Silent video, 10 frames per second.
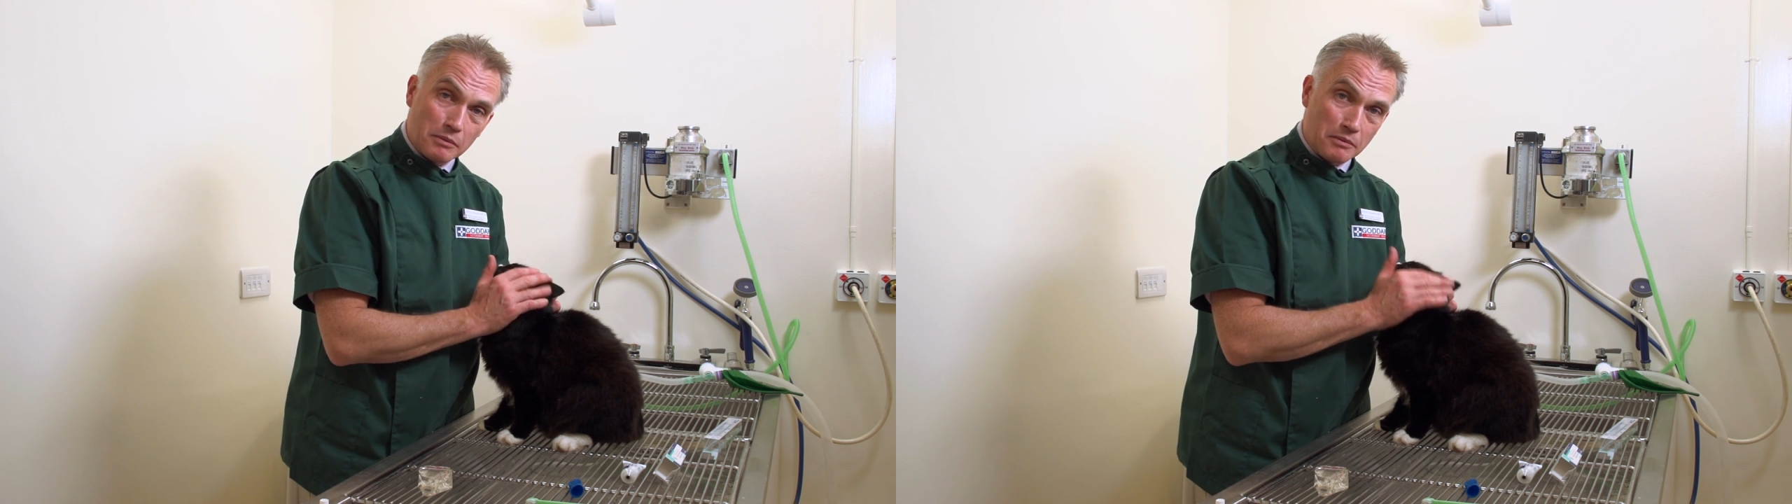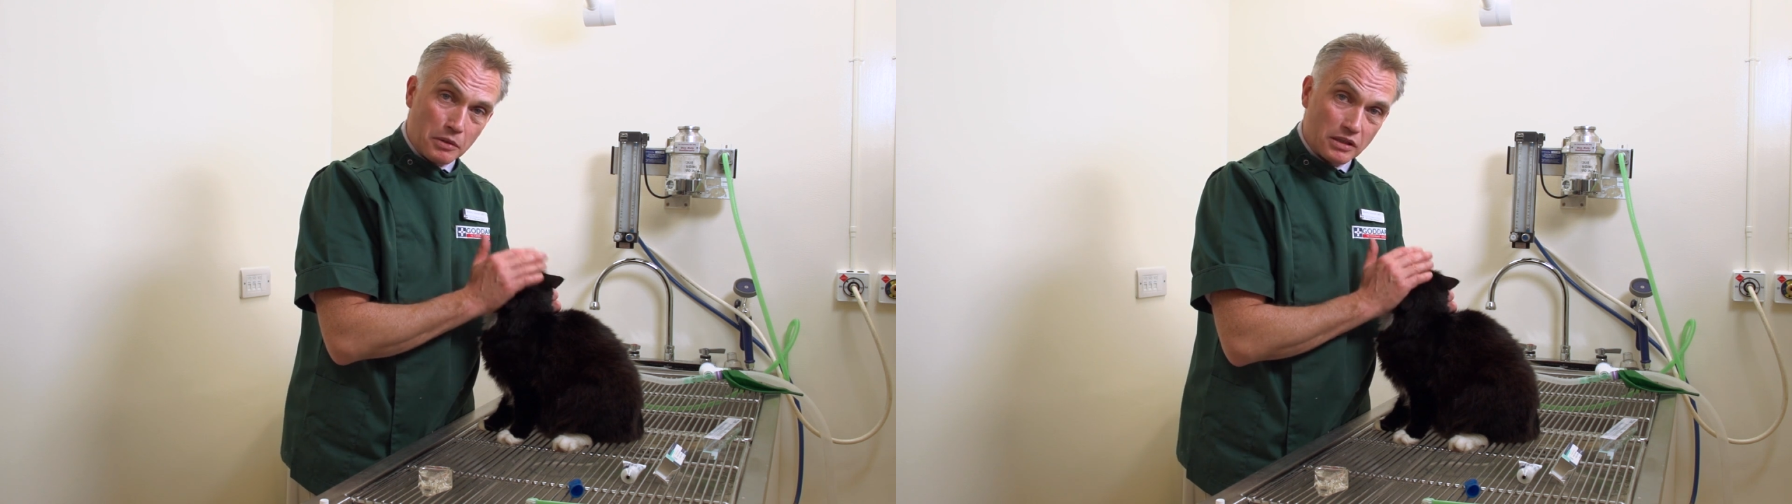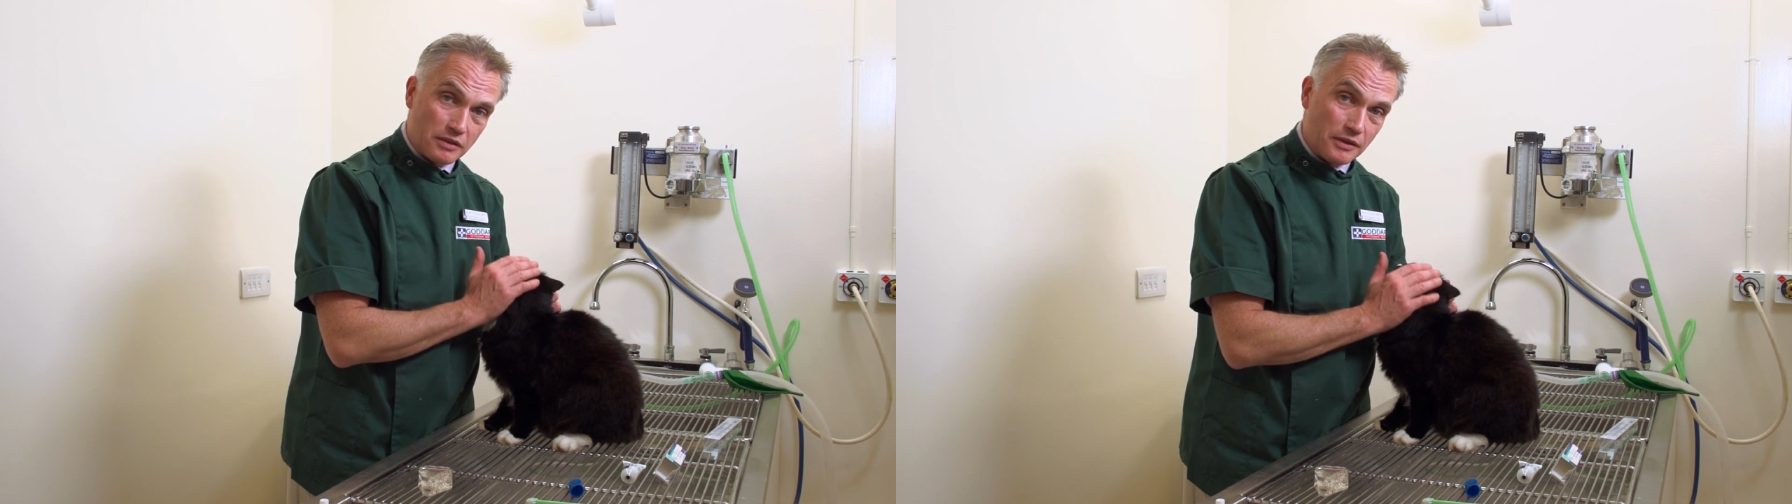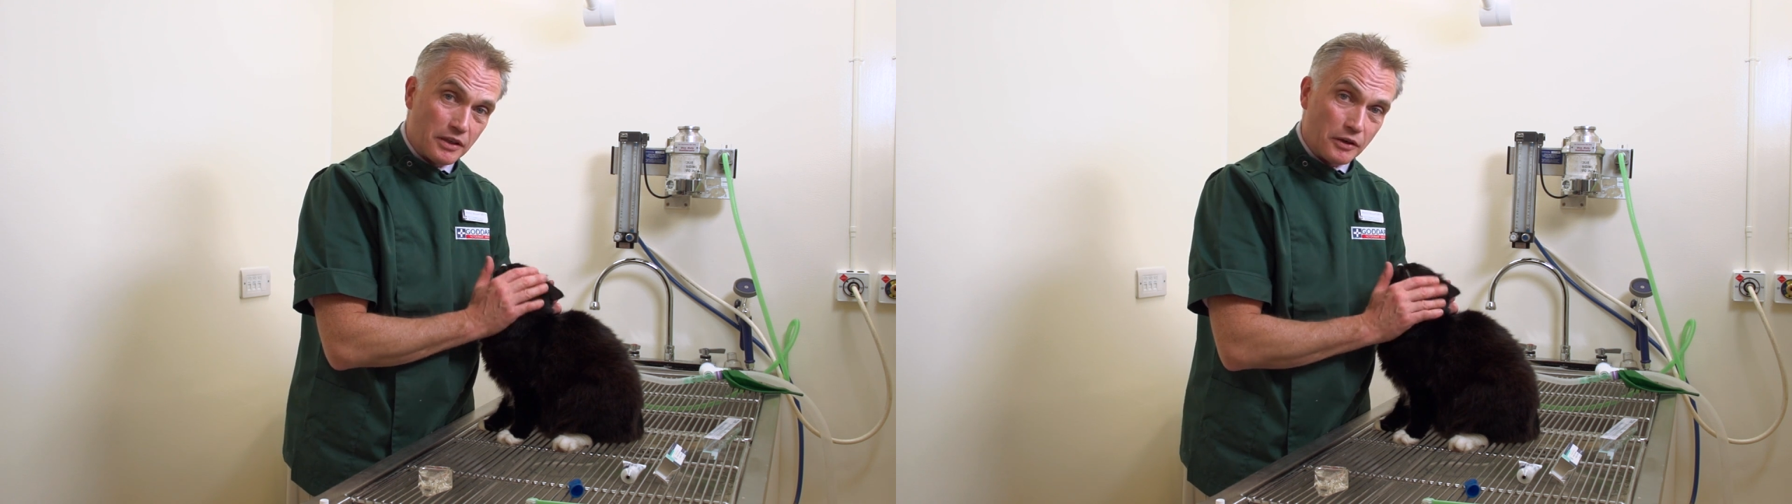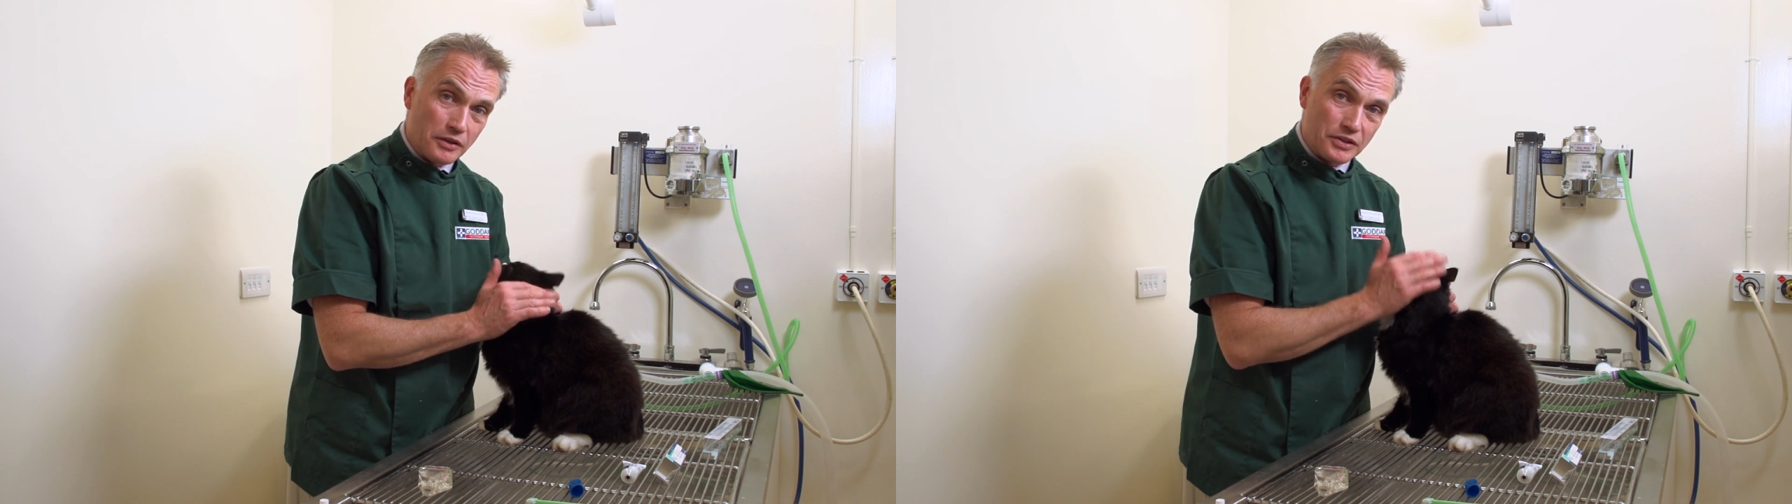bit of
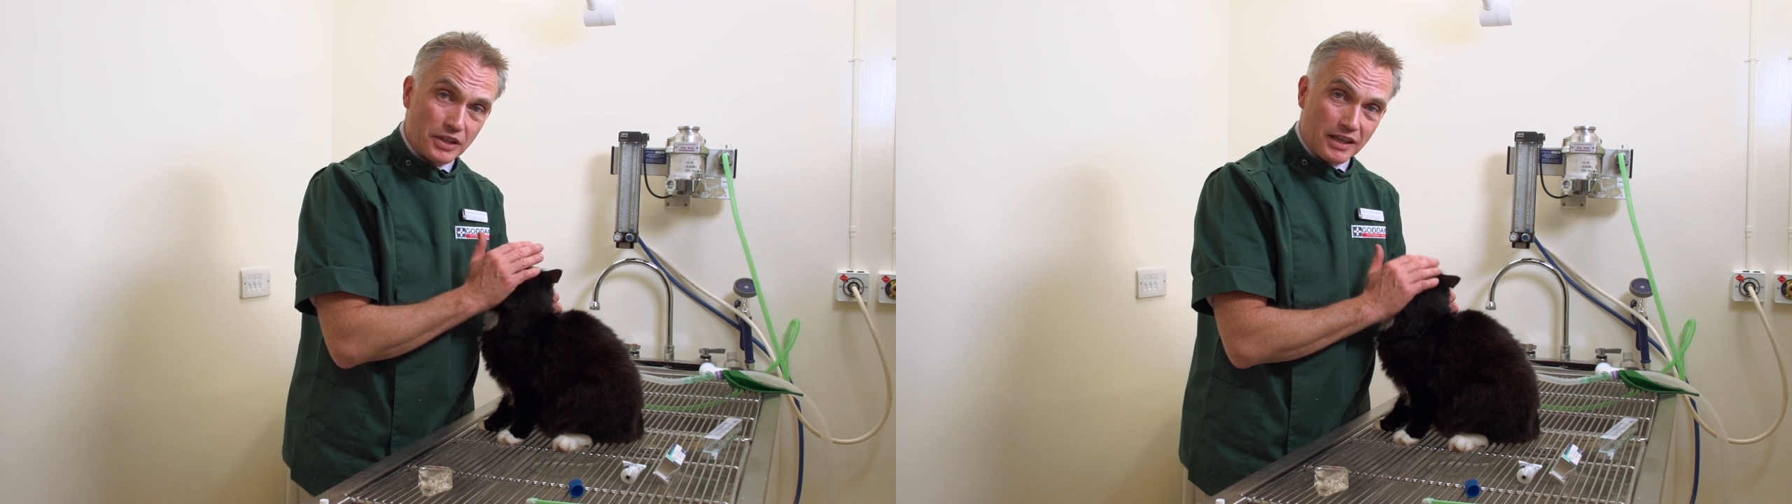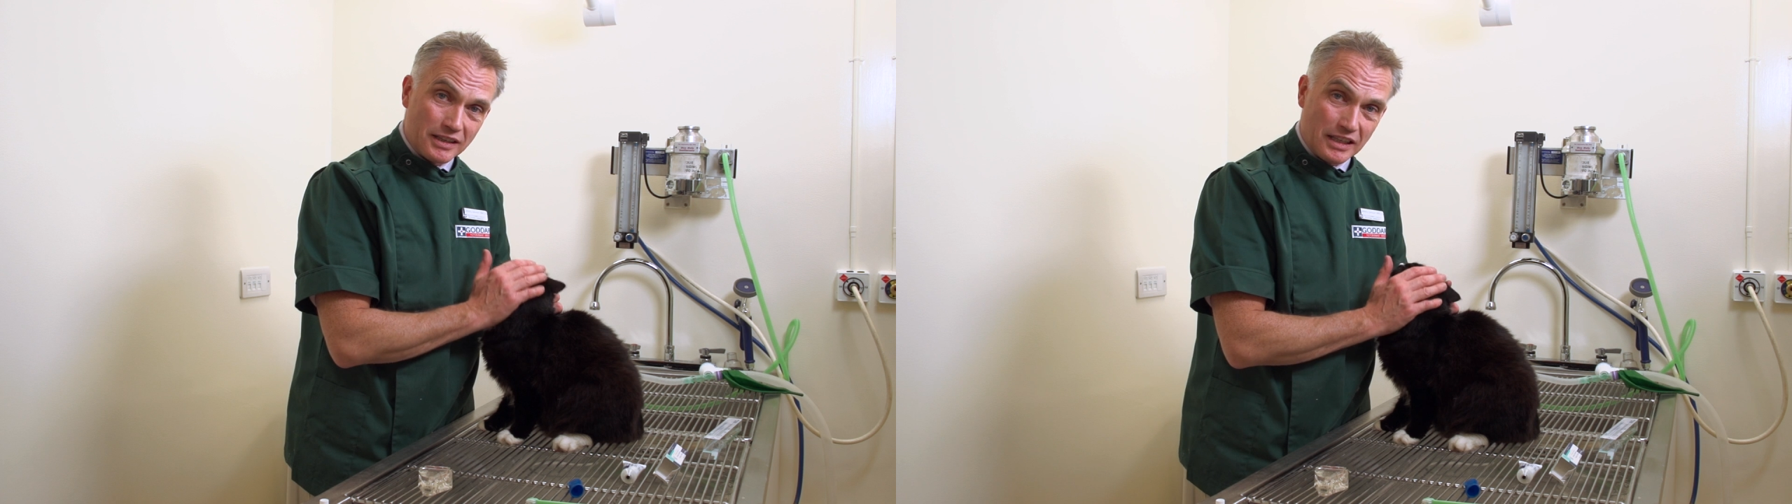perseverance,